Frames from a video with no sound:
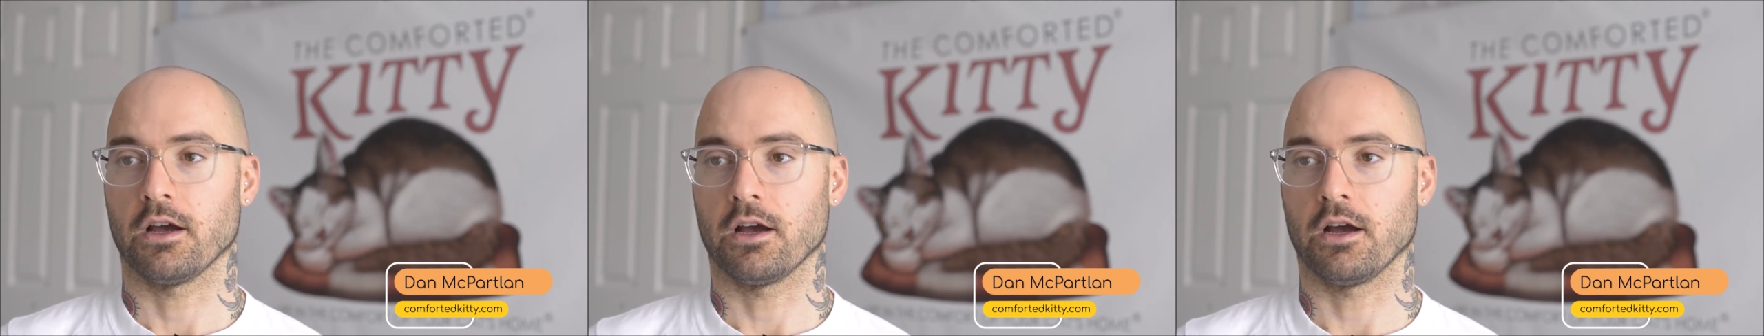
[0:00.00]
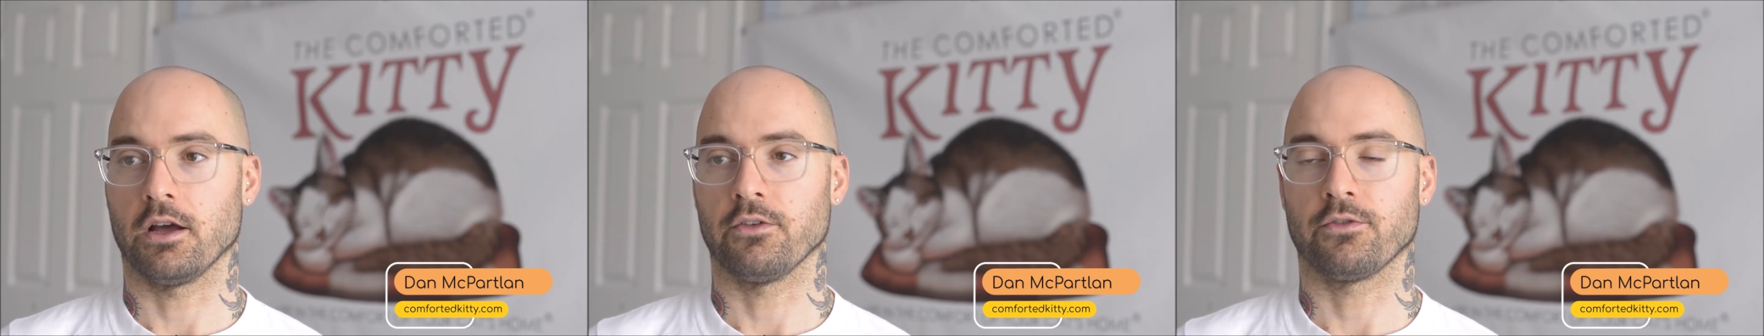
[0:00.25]

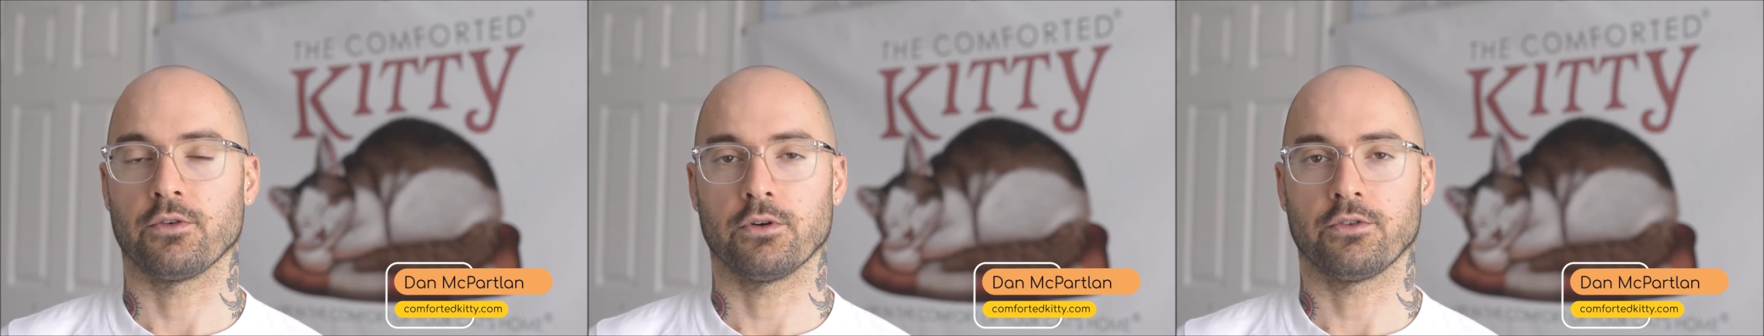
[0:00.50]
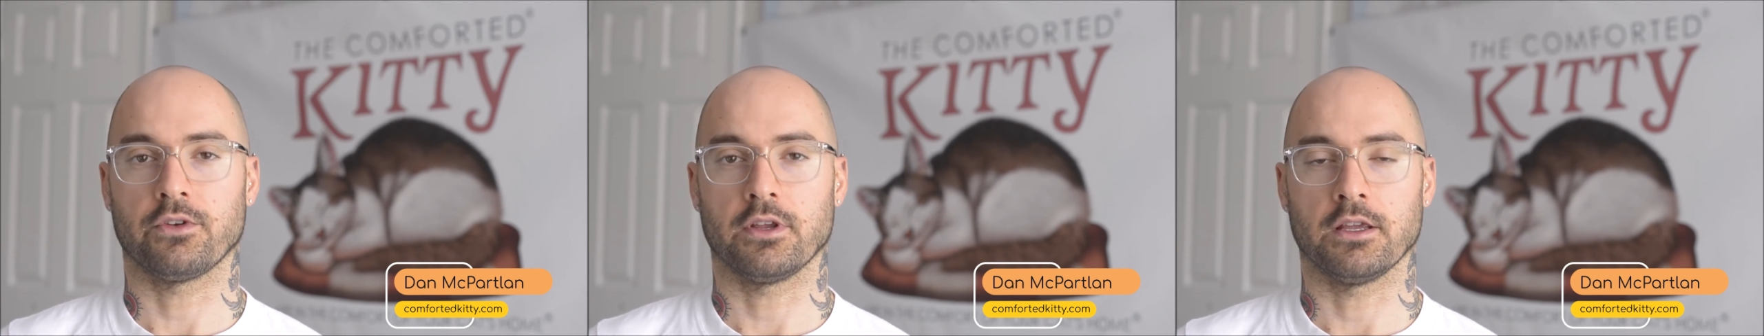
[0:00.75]
The
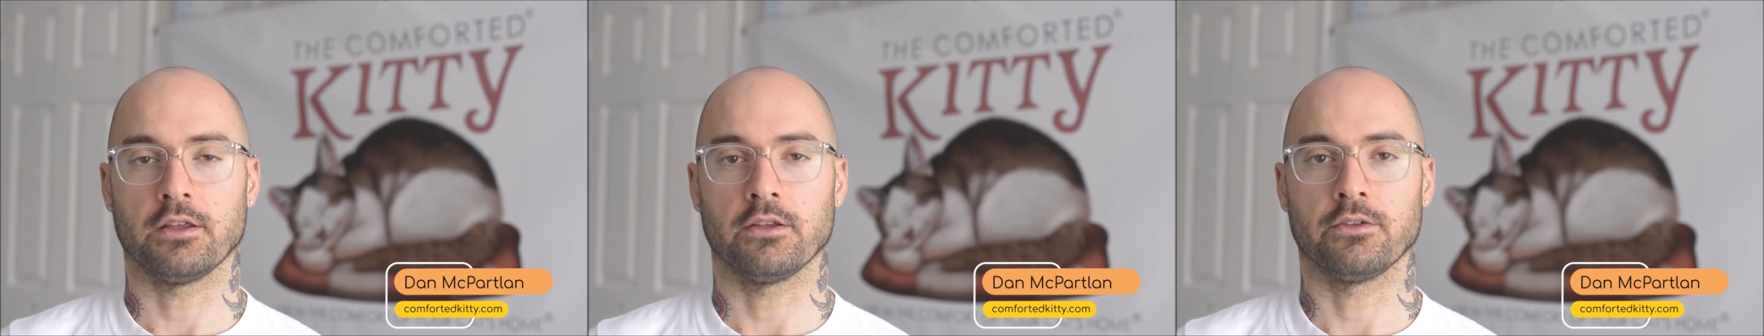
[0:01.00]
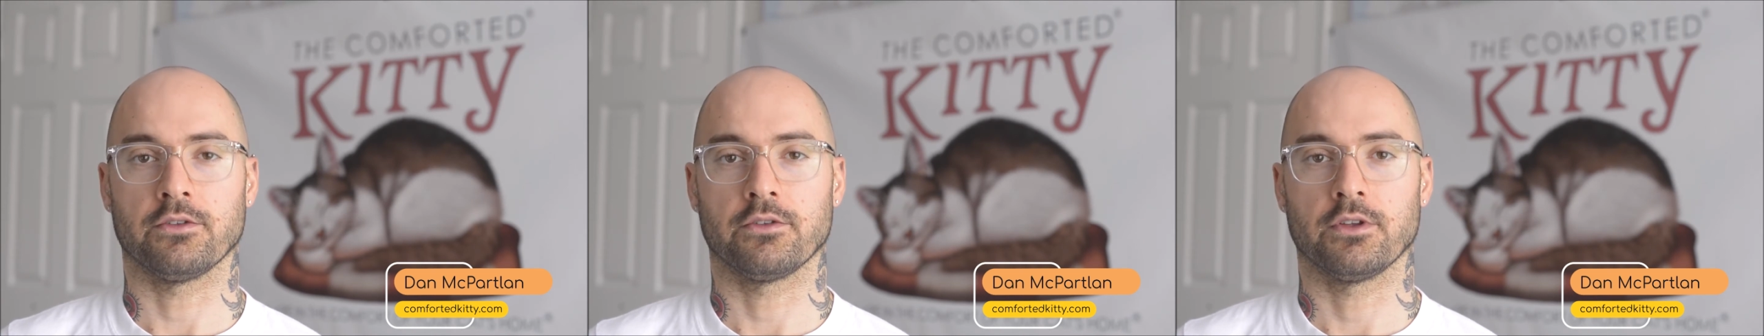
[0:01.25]
first
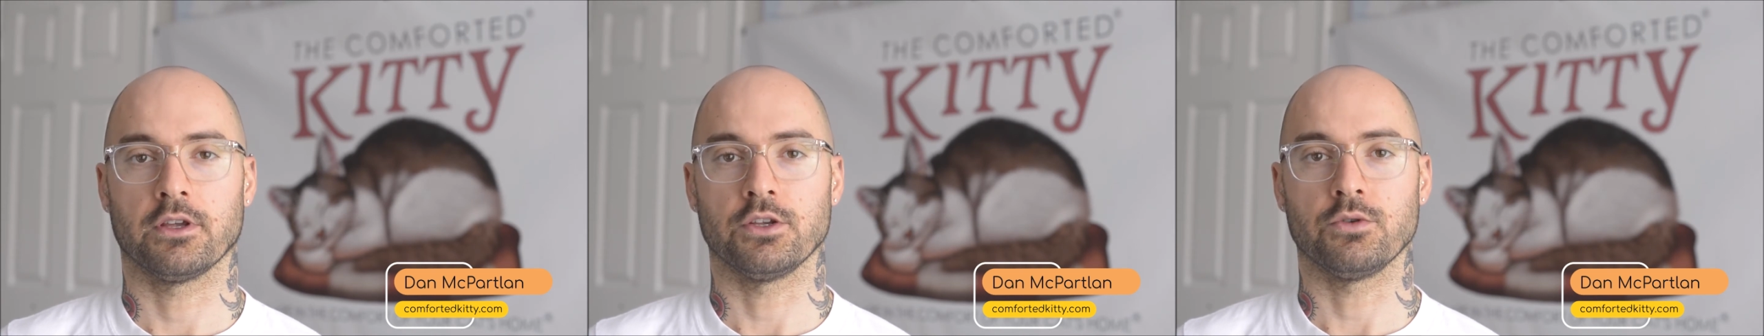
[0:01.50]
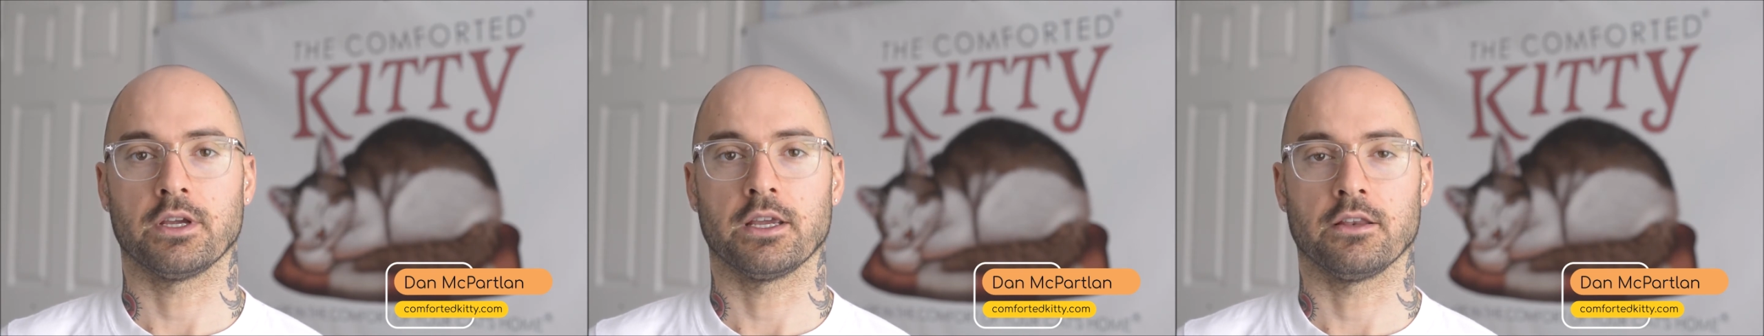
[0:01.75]
is
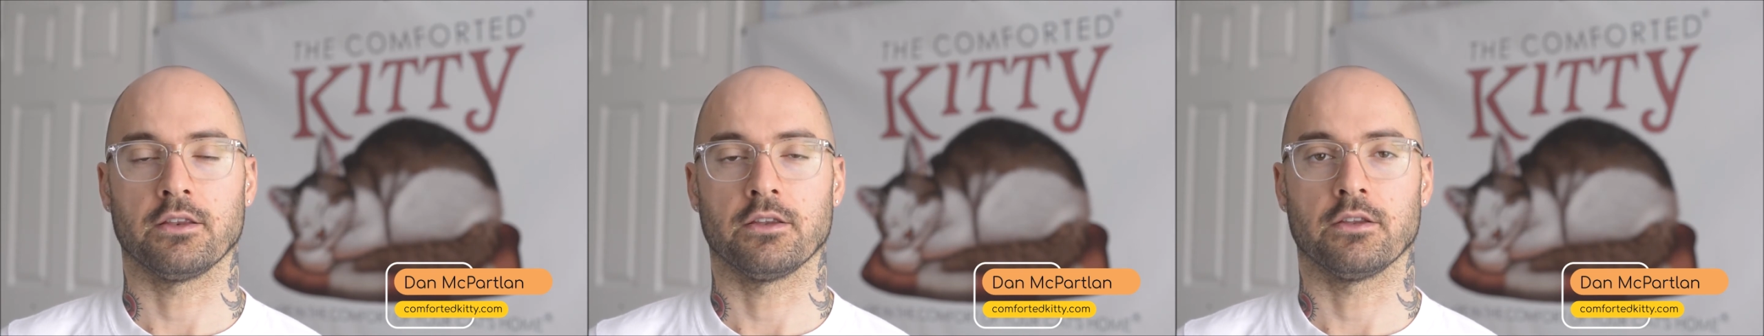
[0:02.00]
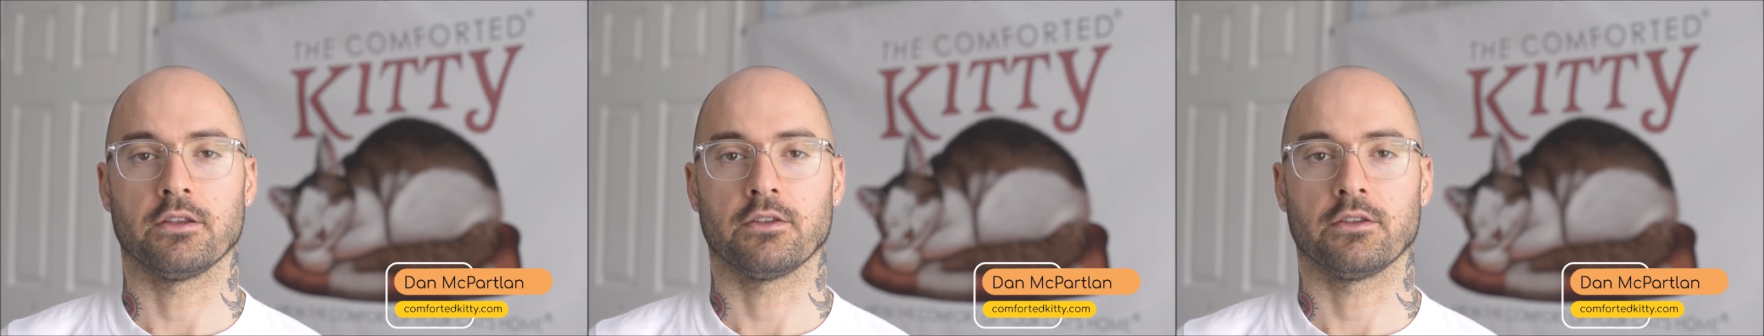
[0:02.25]
you can